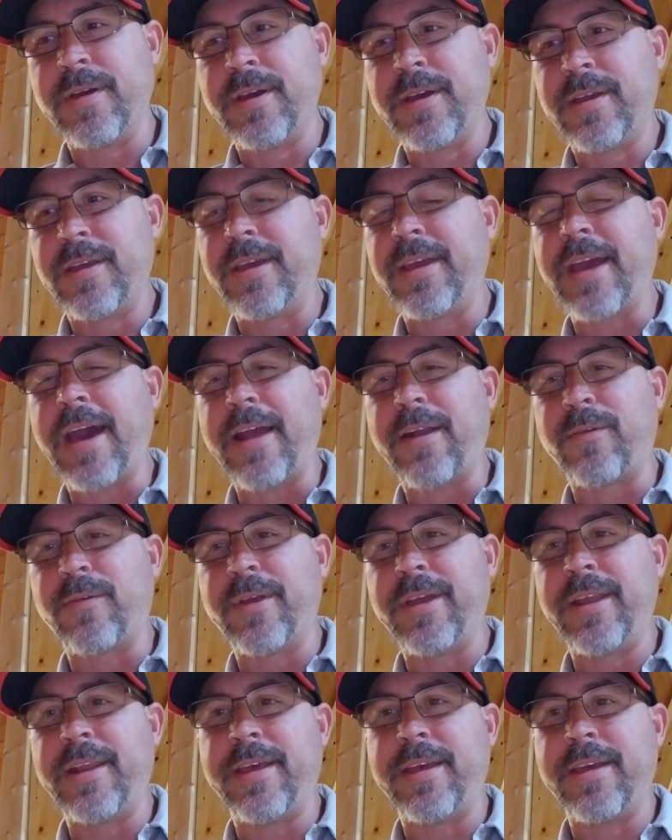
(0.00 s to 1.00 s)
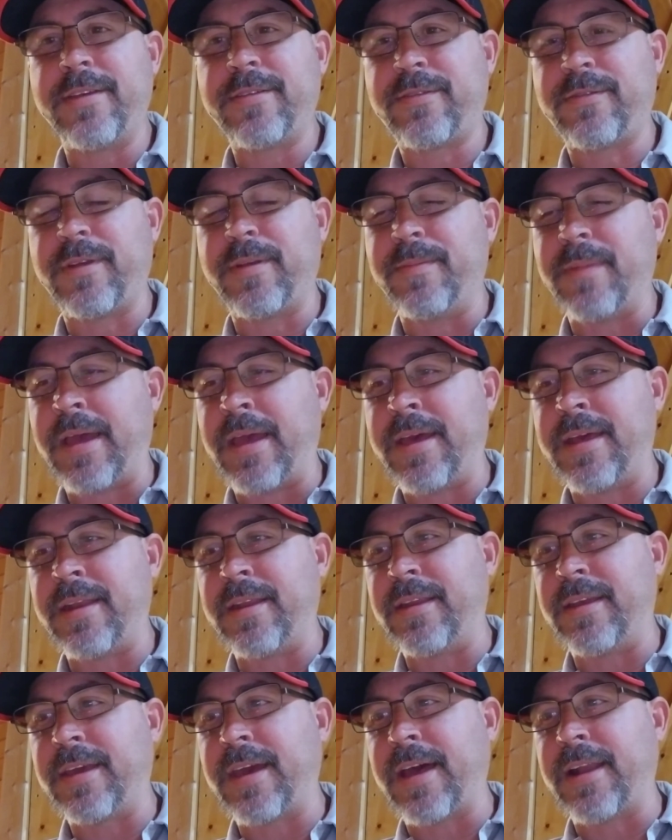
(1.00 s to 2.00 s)
you got to read history, man,
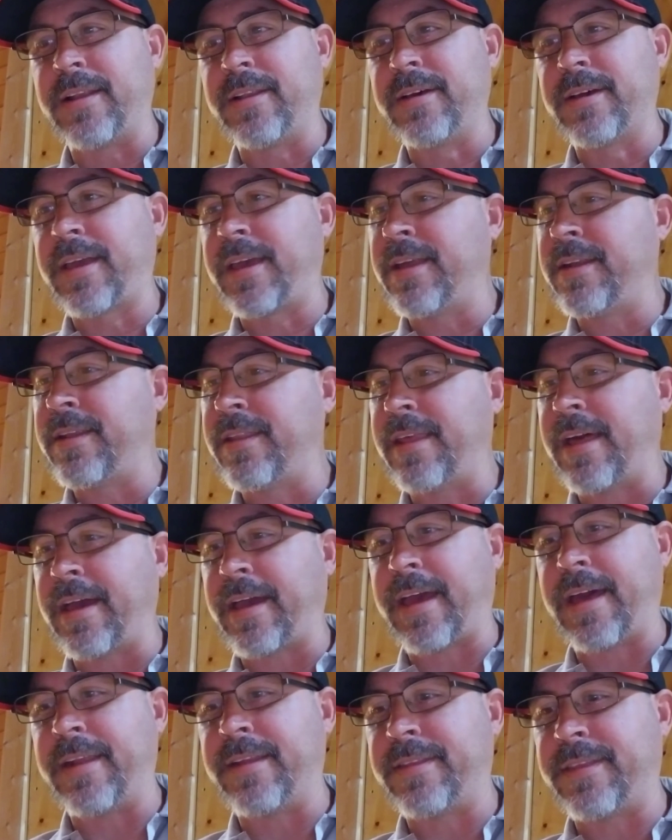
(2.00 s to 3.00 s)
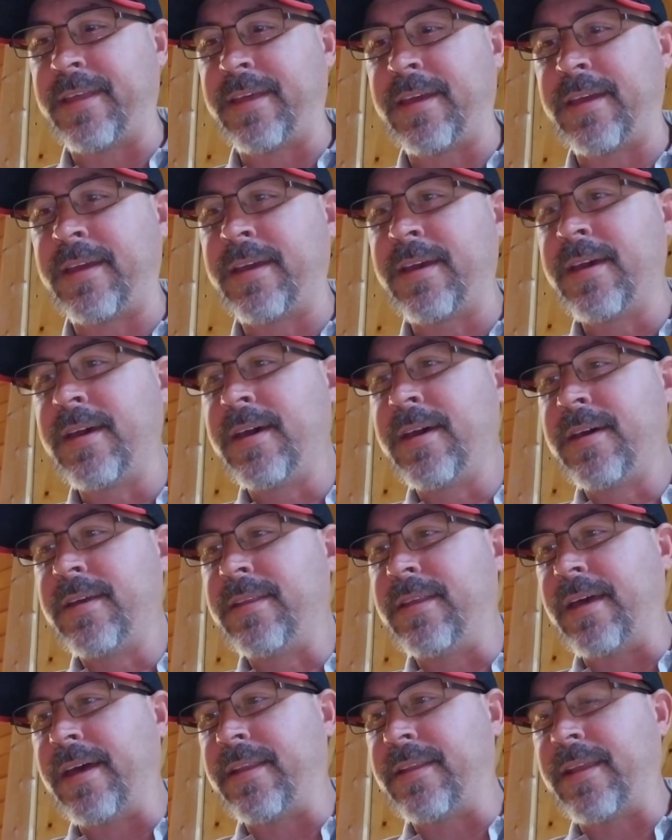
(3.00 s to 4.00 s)
and you got to look into that kind of thing
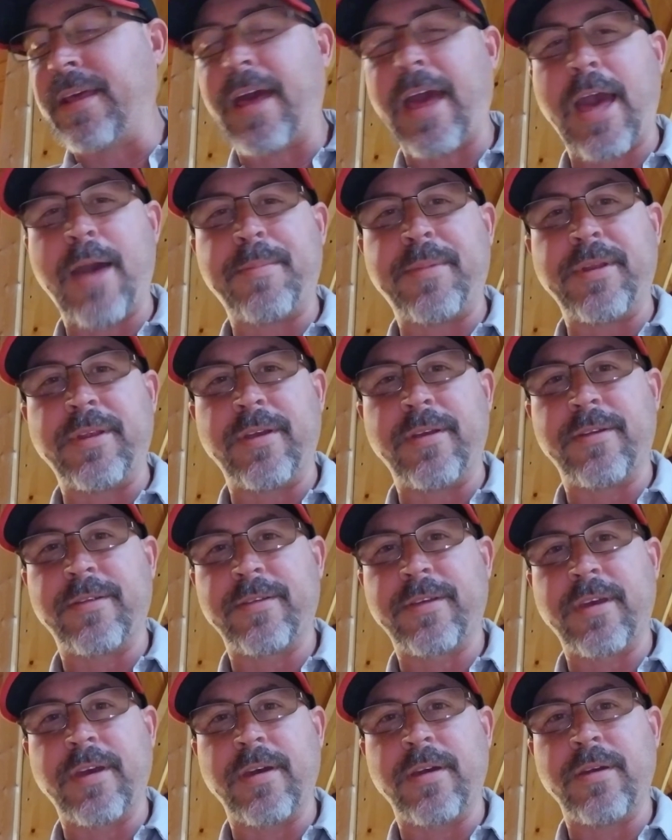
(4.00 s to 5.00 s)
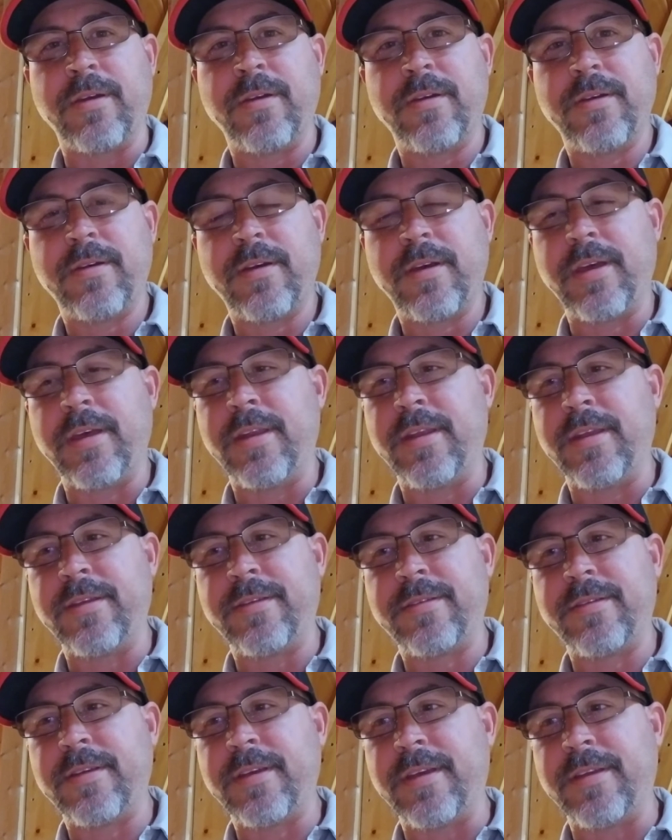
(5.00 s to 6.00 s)
that happened years ago. And
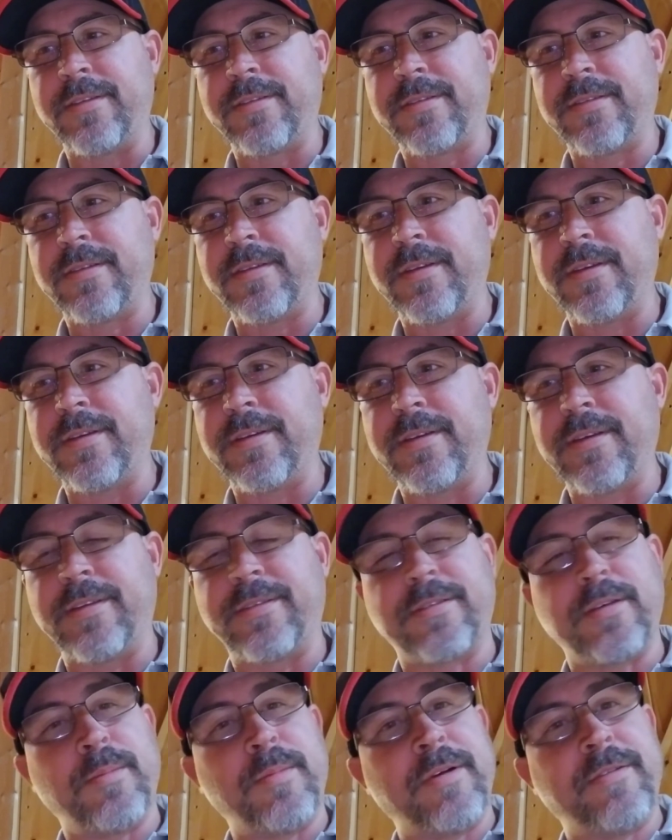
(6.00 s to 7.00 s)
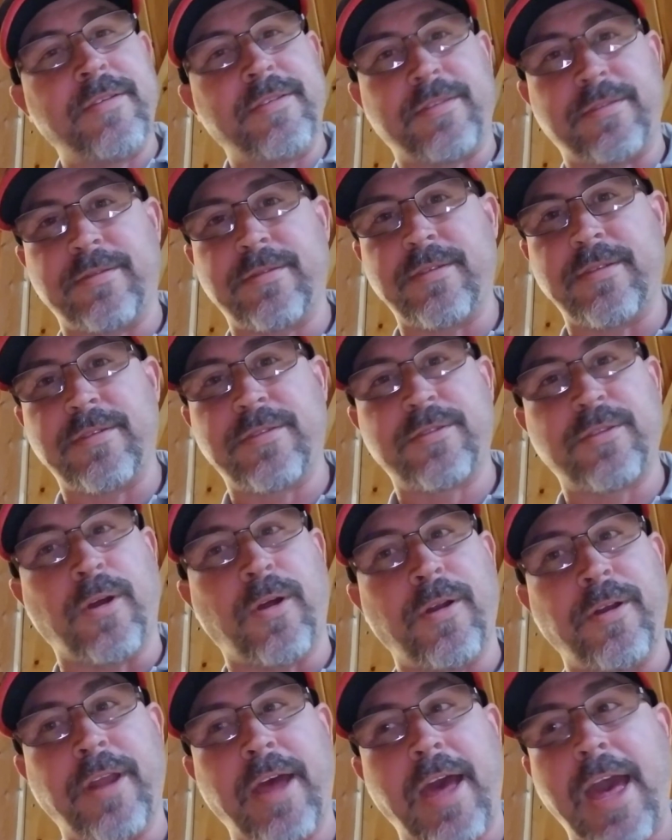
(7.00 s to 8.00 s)
it's some of it's
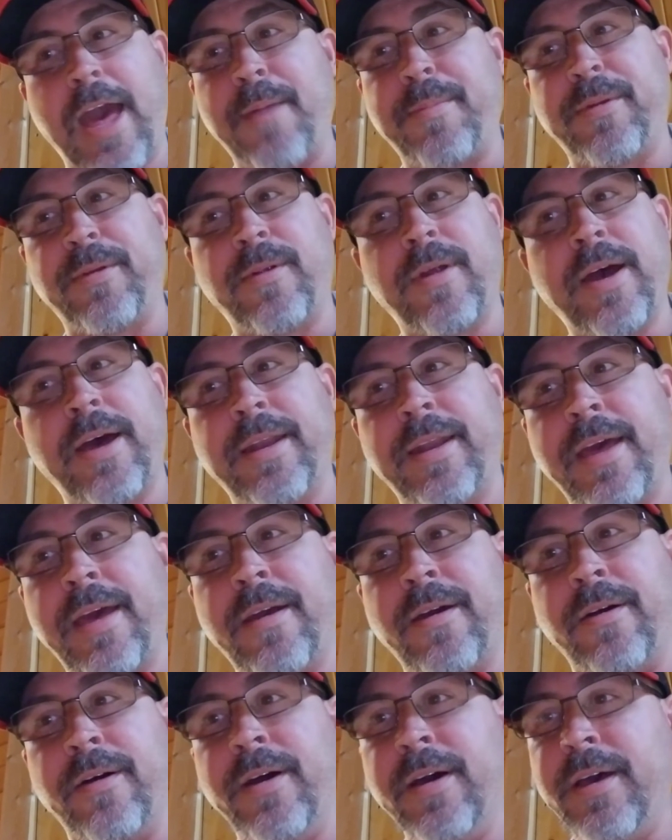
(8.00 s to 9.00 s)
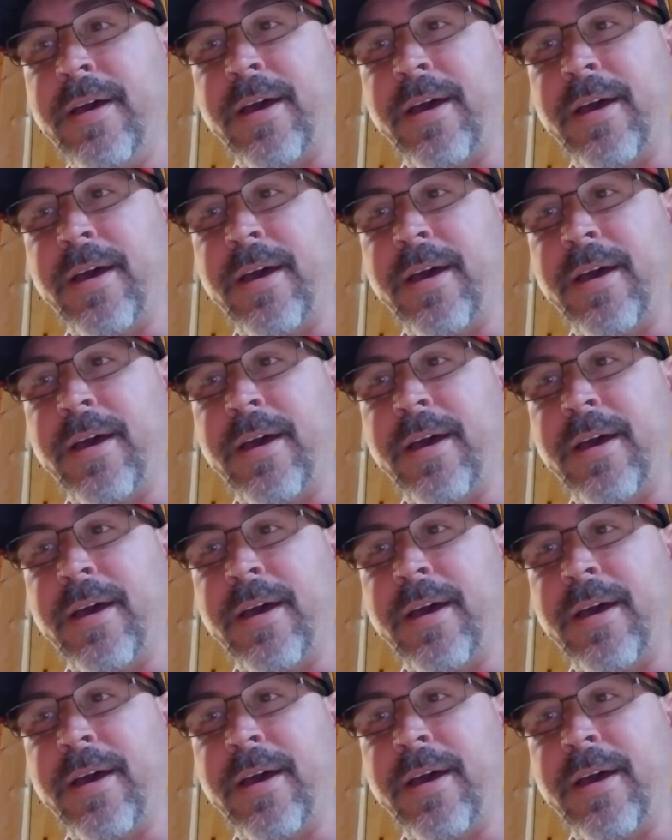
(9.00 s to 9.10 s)
starting to happen right now.